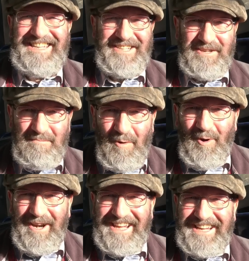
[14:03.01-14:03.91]
Good
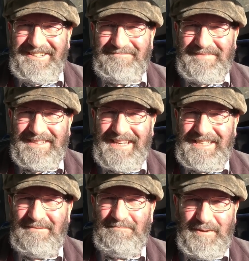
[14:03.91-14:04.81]
morning.
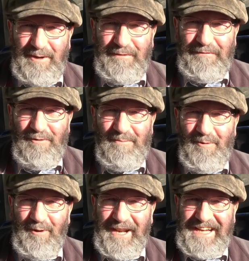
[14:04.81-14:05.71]
It's a beautiful
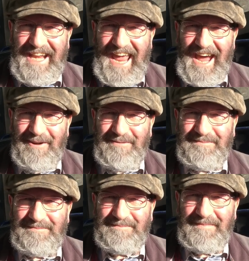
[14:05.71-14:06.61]
morning now.
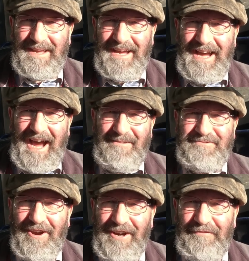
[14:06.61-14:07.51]
I'm
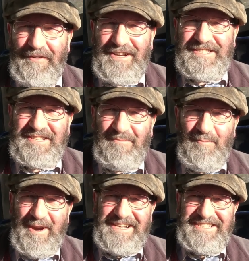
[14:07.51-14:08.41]
trying to find
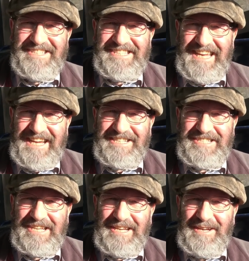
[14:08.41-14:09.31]
somewhere to
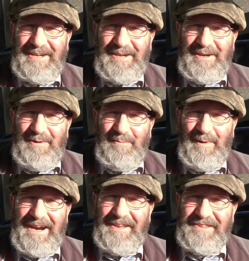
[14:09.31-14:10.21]
sit
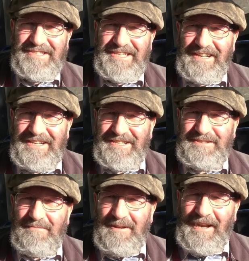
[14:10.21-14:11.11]
where the sun
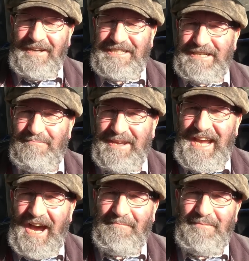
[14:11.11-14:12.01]
is lighting me
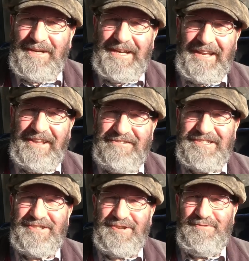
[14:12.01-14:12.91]
up and there
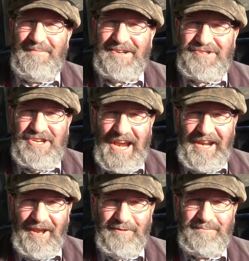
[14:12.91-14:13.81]
isn't too much
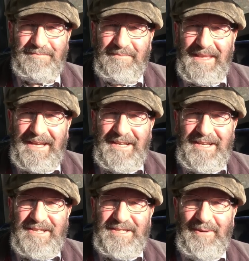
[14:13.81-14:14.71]
shadow.
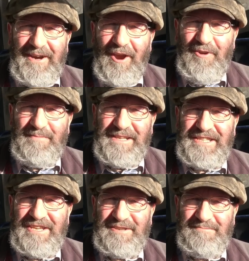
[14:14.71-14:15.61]
So I hope this
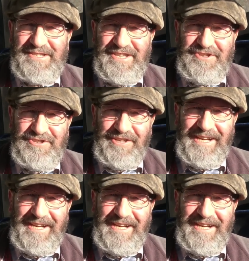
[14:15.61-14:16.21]
is the position.